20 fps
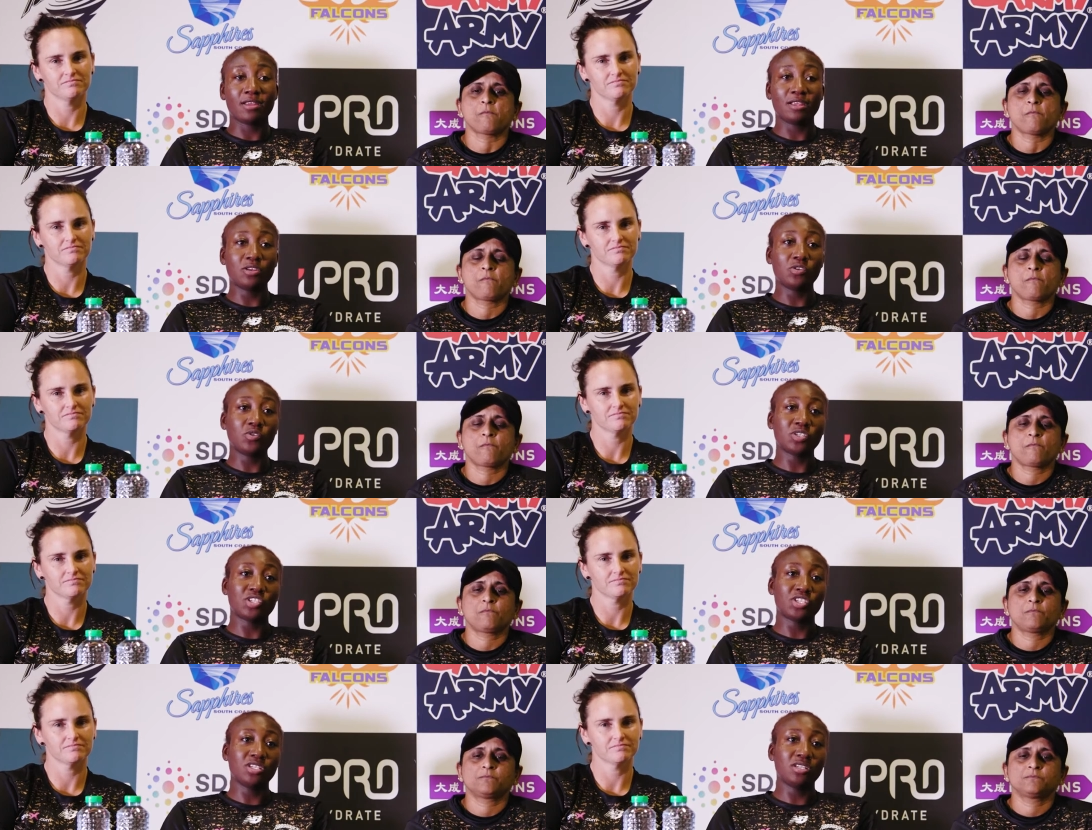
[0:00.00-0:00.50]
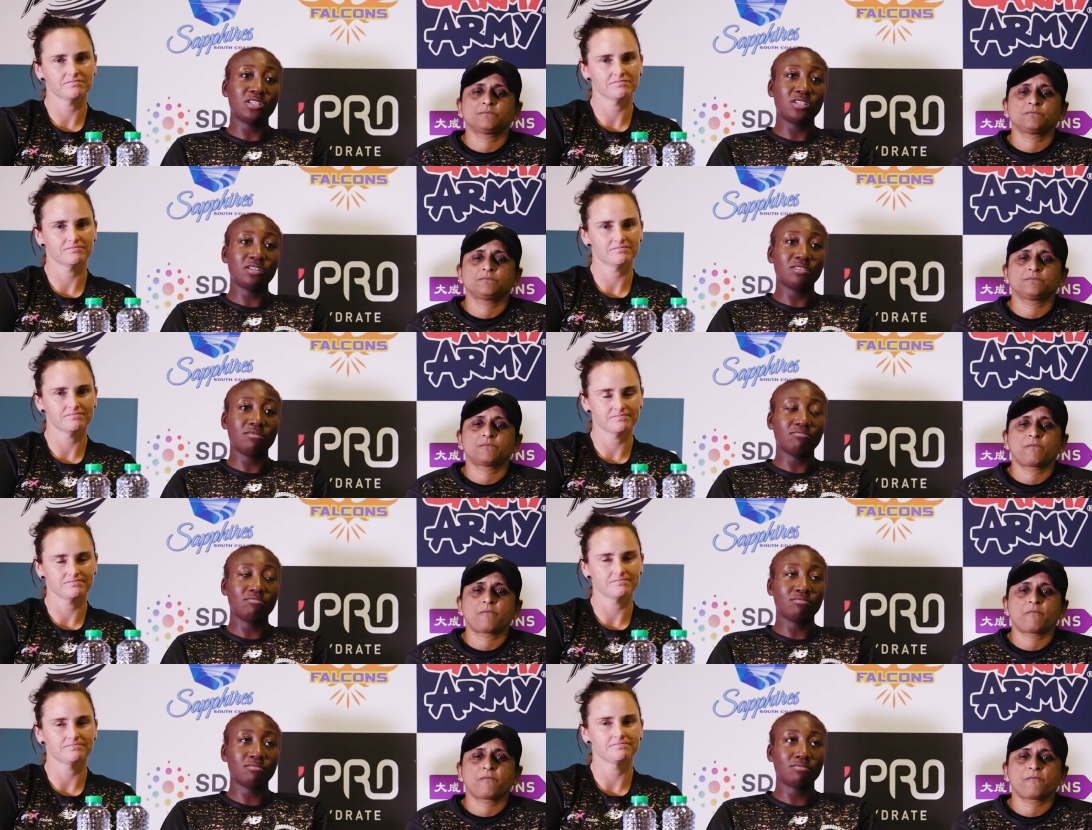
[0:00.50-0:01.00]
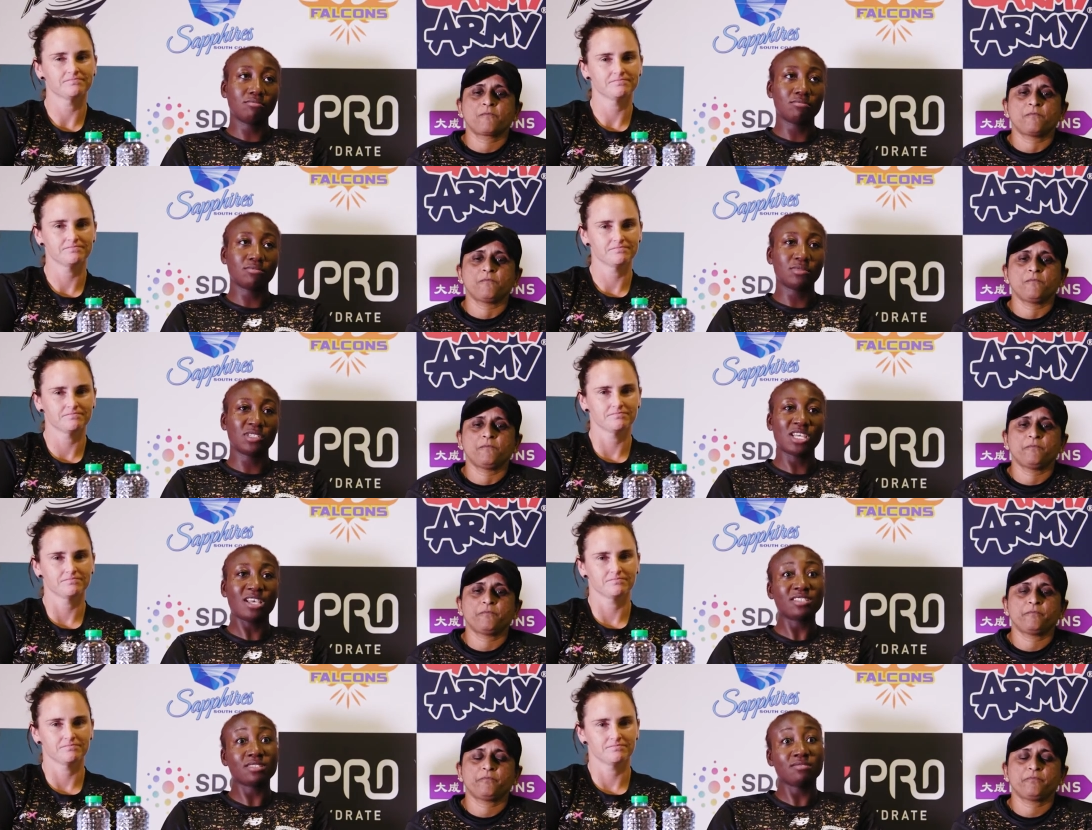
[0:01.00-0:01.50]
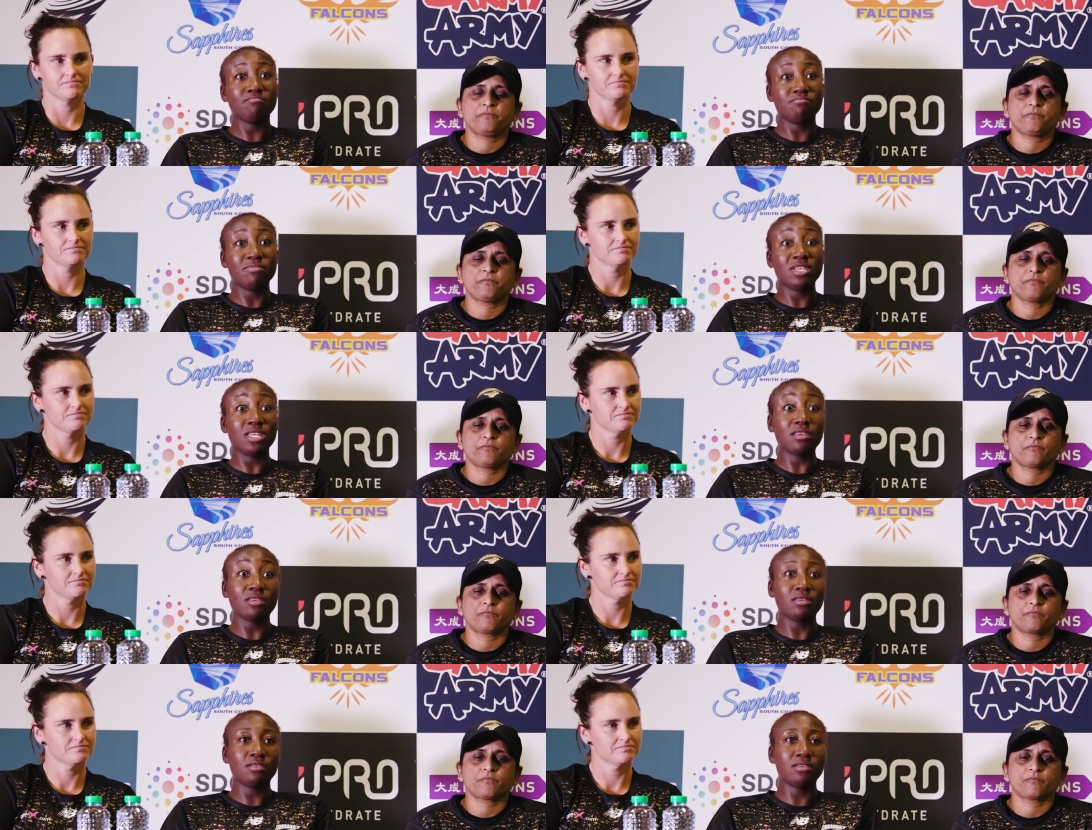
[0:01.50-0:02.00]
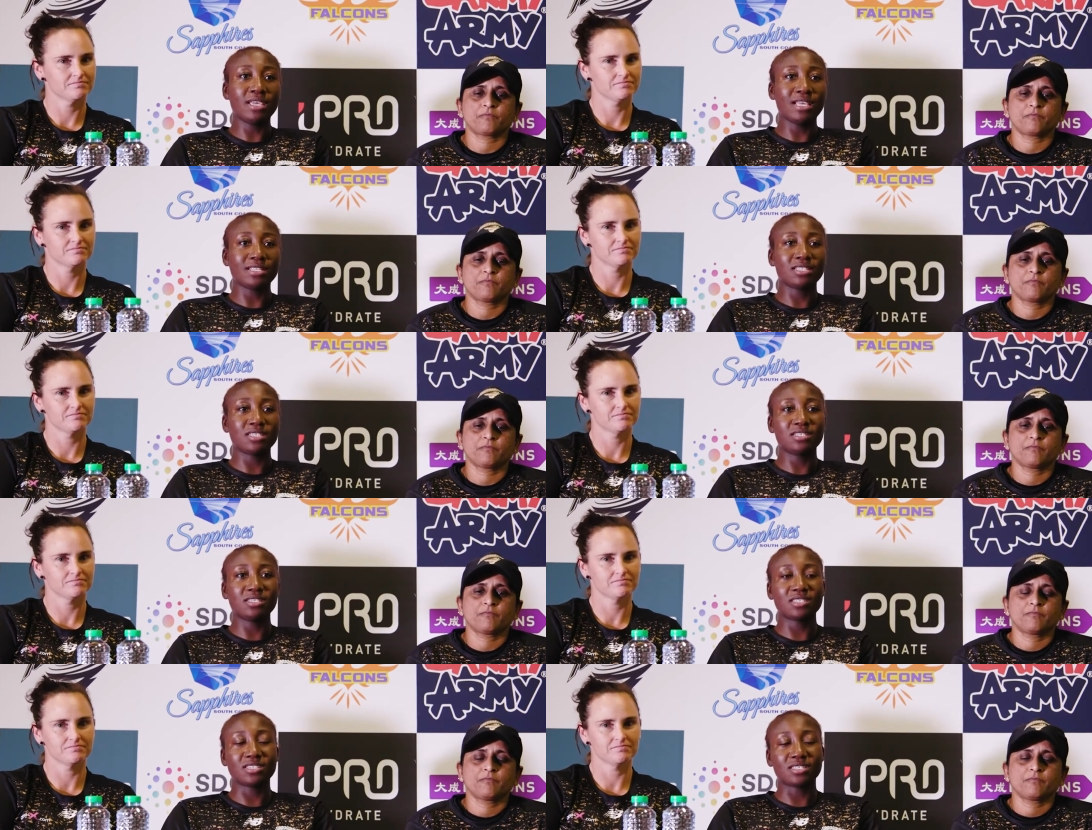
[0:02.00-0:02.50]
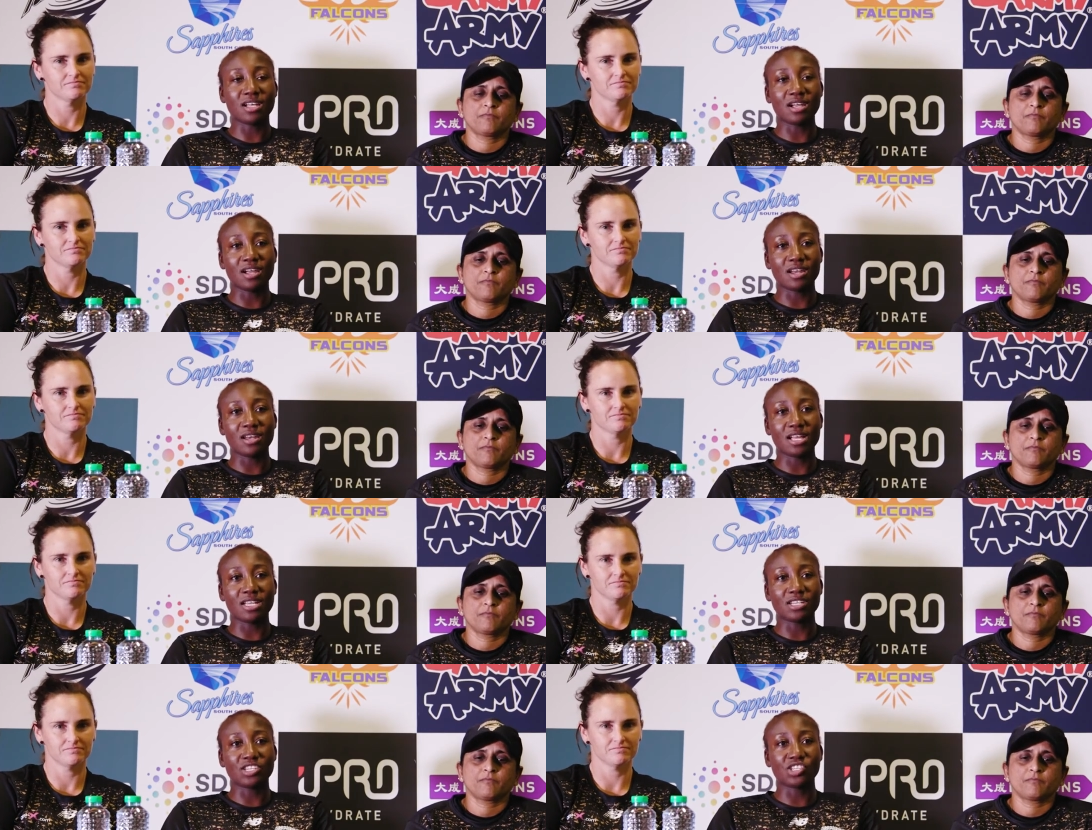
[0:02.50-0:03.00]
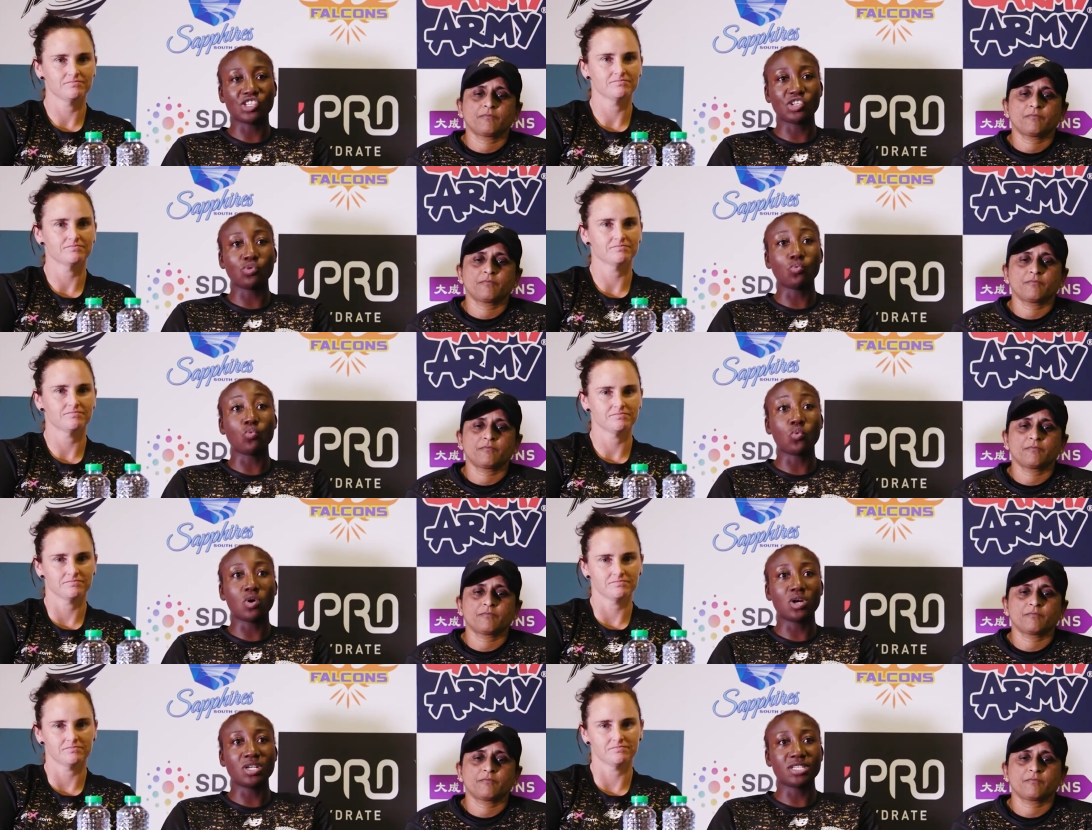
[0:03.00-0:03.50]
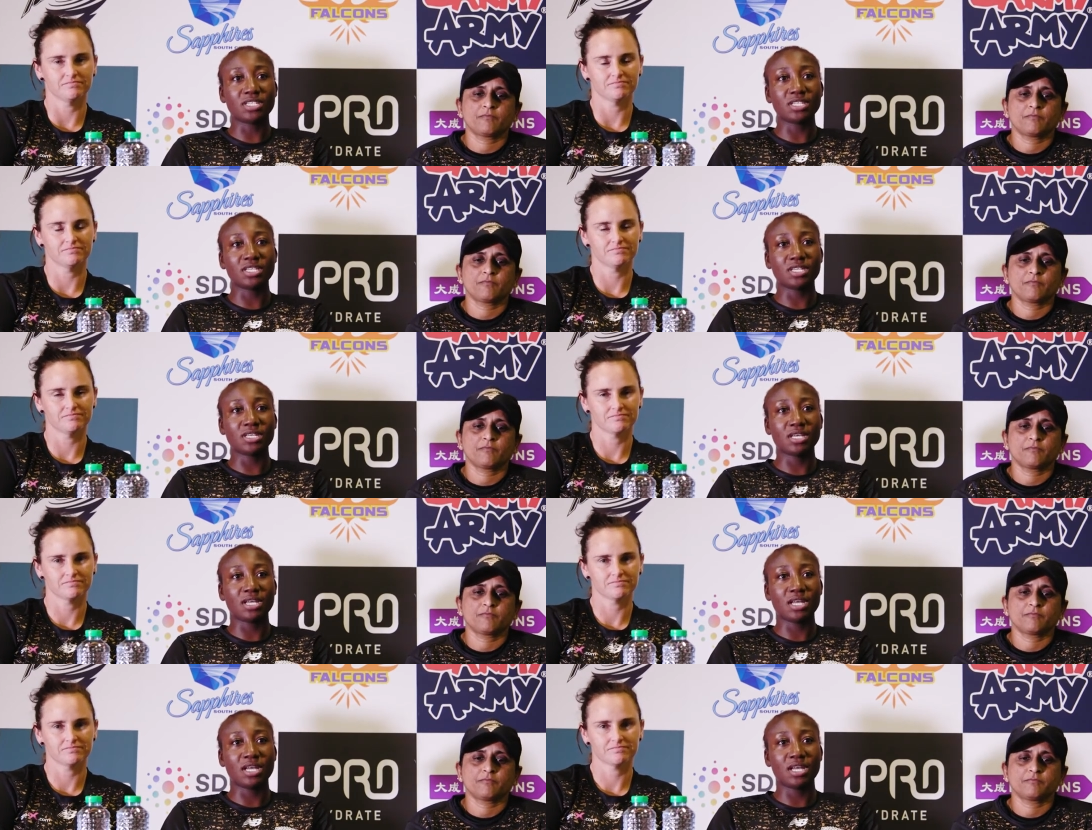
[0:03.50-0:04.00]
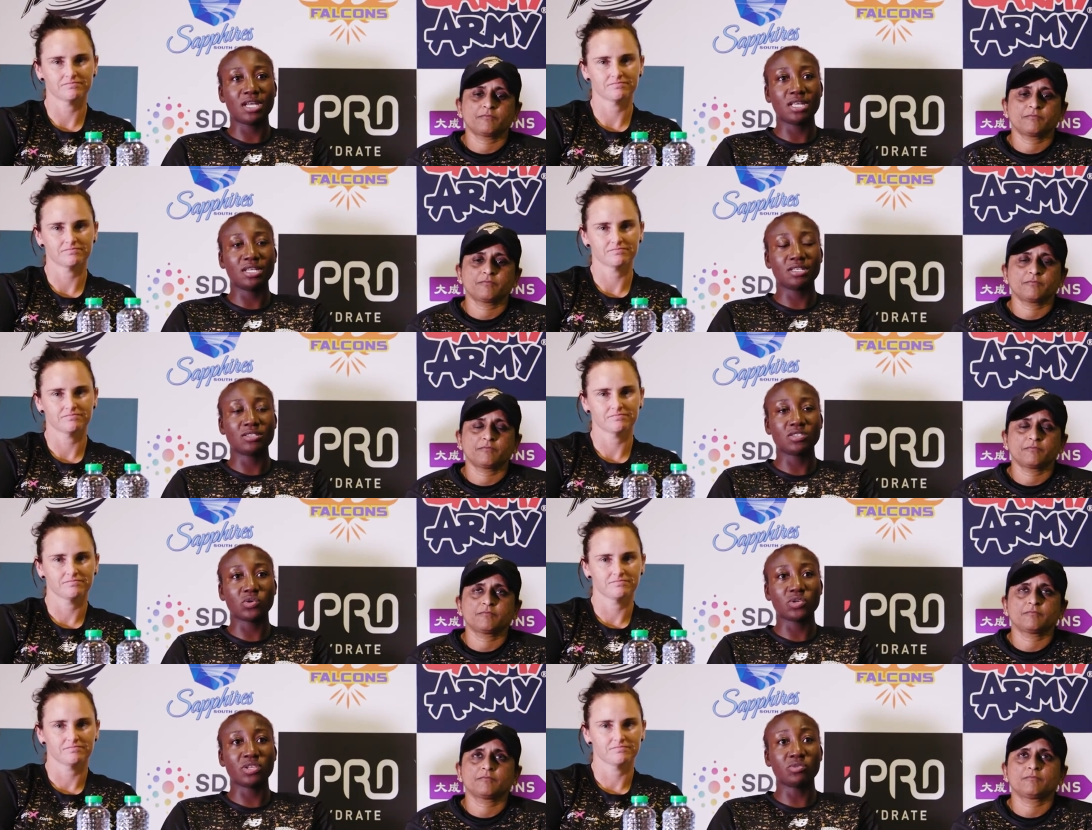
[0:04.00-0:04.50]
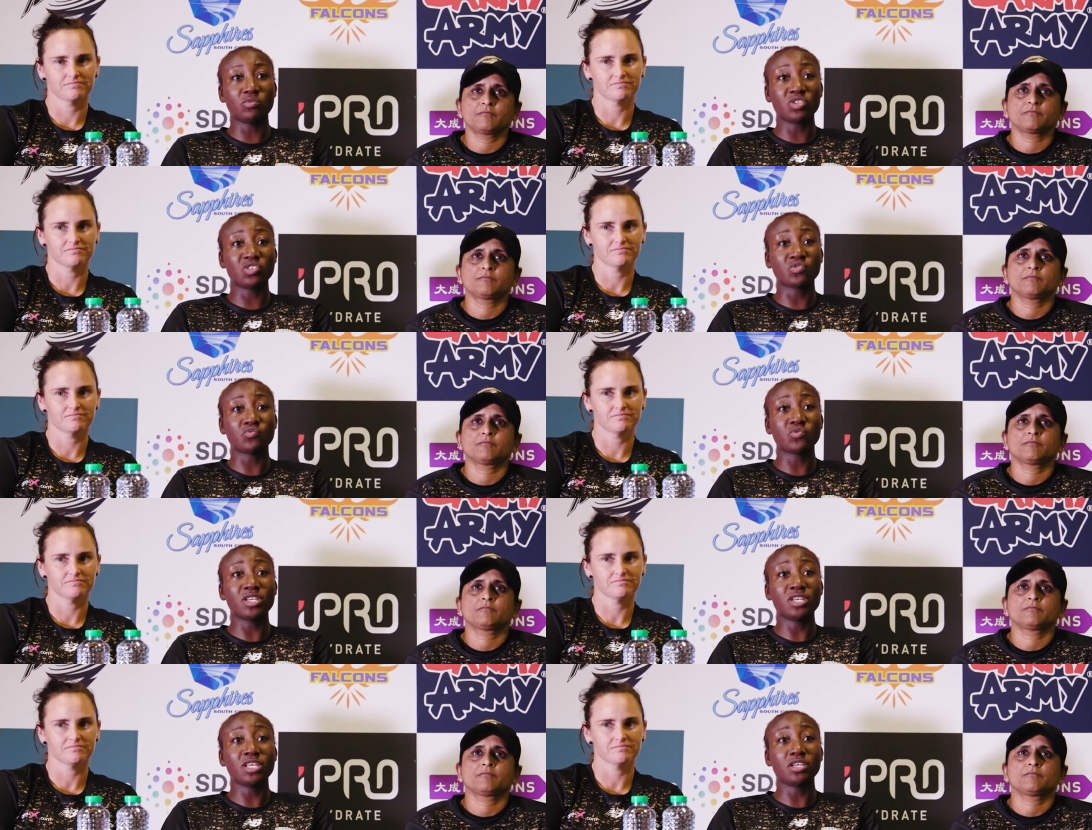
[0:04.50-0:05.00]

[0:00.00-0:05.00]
Speaker 1: I know she didn't, she hasn't been getting the start that she wanted, and so it was really